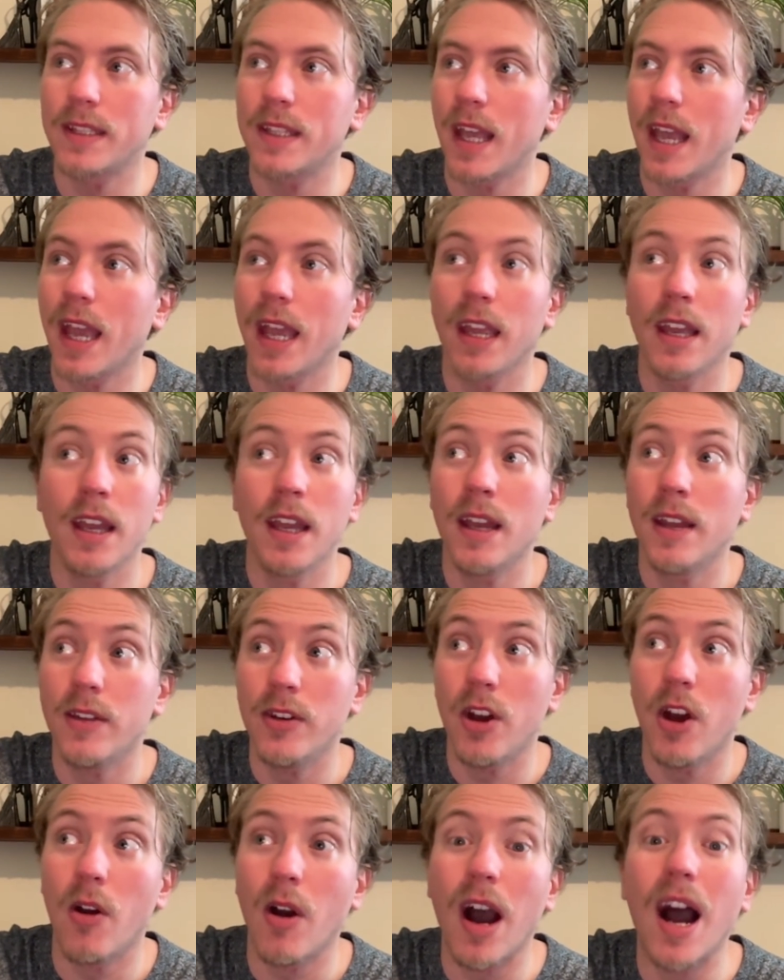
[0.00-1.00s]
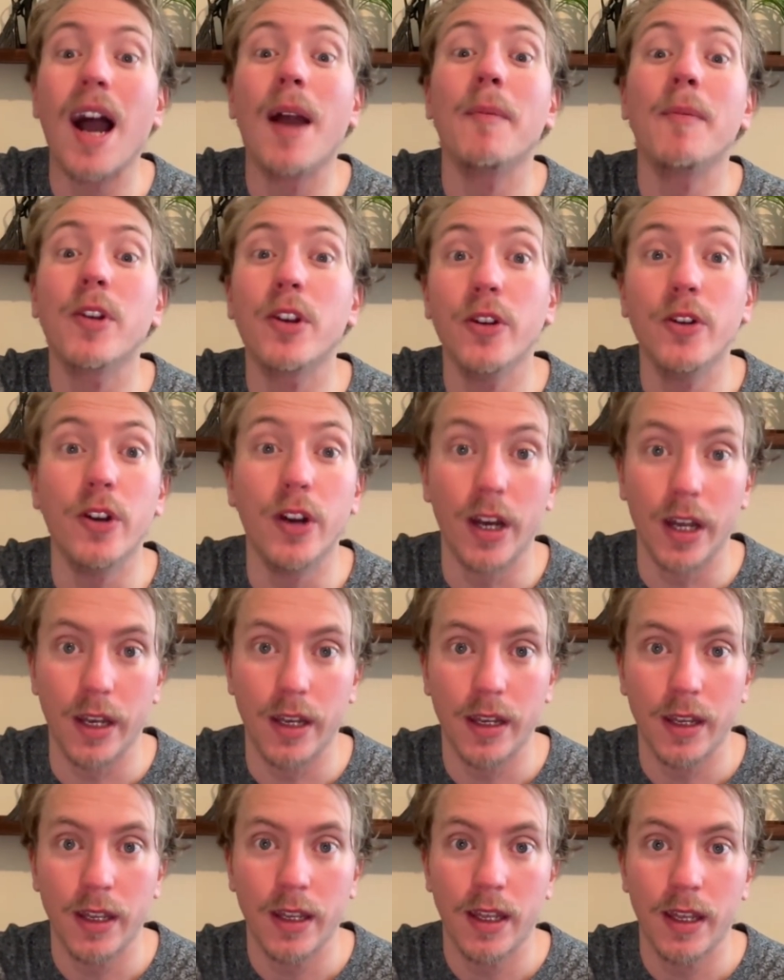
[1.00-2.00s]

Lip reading: say, no, I'm good.